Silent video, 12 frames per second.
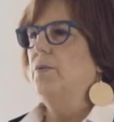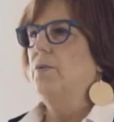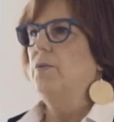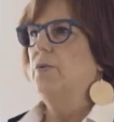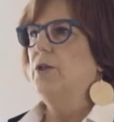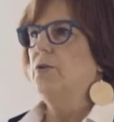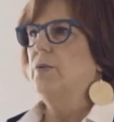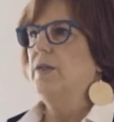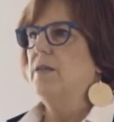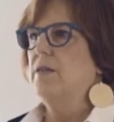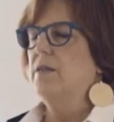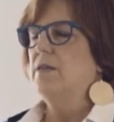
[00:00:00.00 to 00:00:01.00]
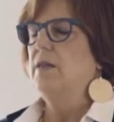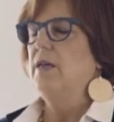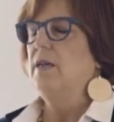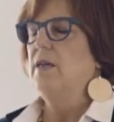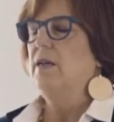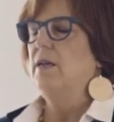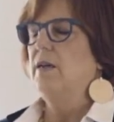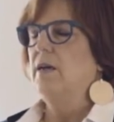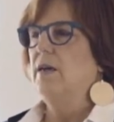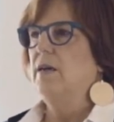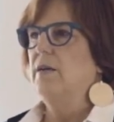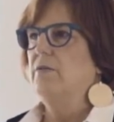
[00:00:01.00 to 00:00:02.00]
which was the
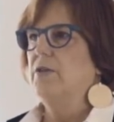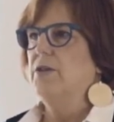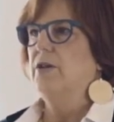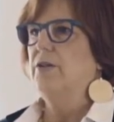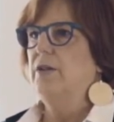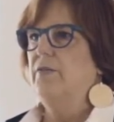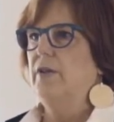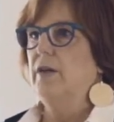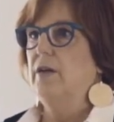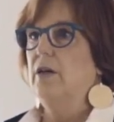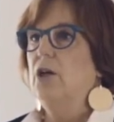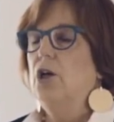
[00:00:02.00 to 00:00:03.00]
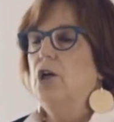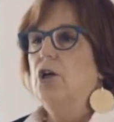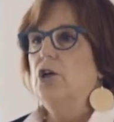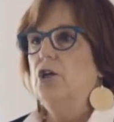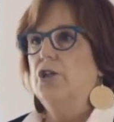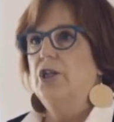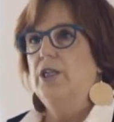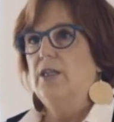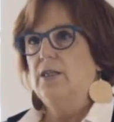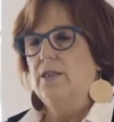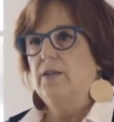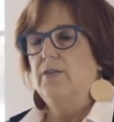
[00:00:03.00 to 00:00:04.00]
result of the Gershon
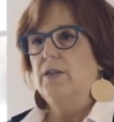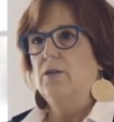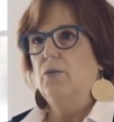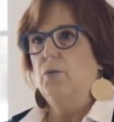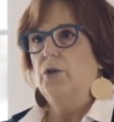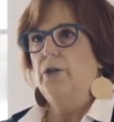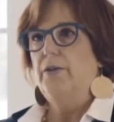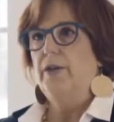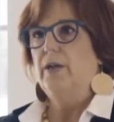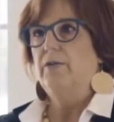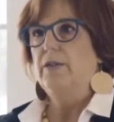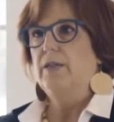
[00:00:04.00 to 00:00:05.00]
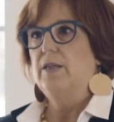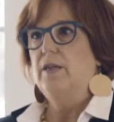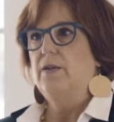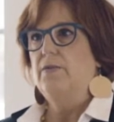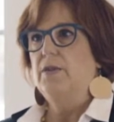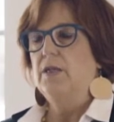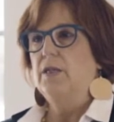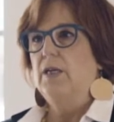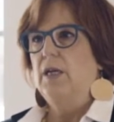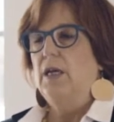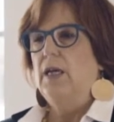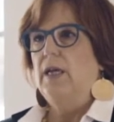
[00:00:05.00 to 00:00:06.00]
Itzkovitz Award that I received
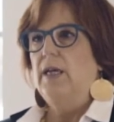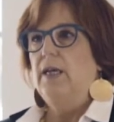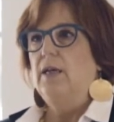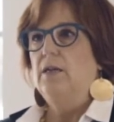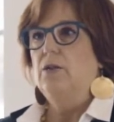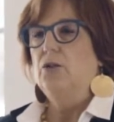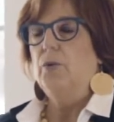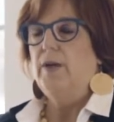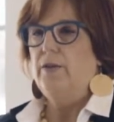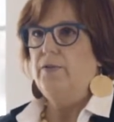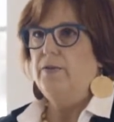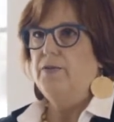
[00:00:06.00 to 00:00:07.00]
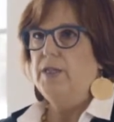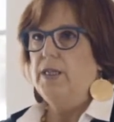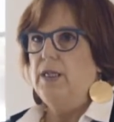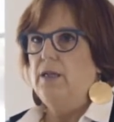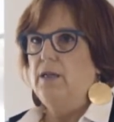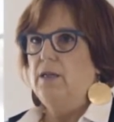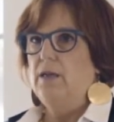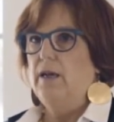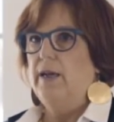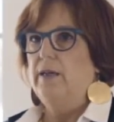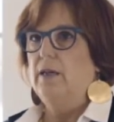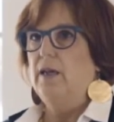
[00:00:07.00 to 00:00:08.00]
in 2015,
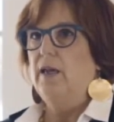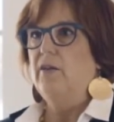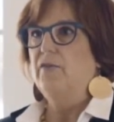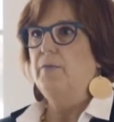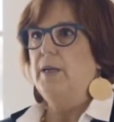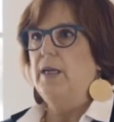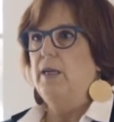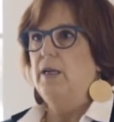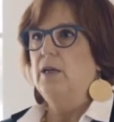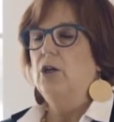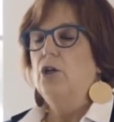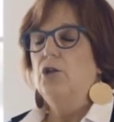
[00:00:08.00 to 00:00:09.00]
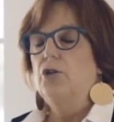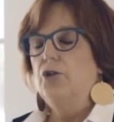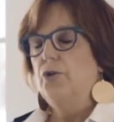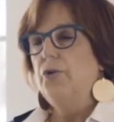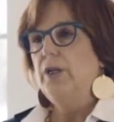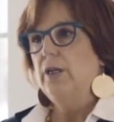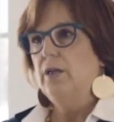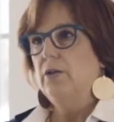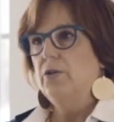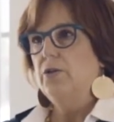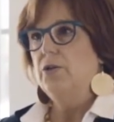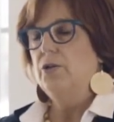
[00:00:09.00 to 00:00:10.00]
and gave me 2
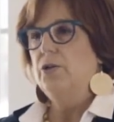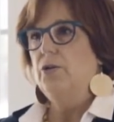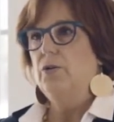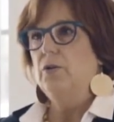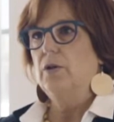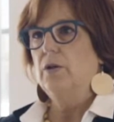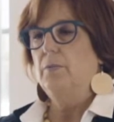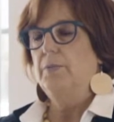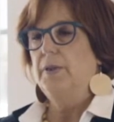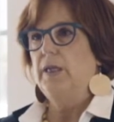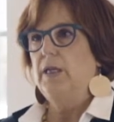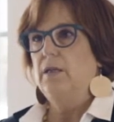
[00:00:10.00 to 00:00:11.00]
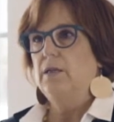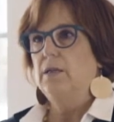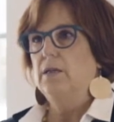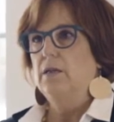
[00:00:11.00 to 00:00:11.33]
years to complete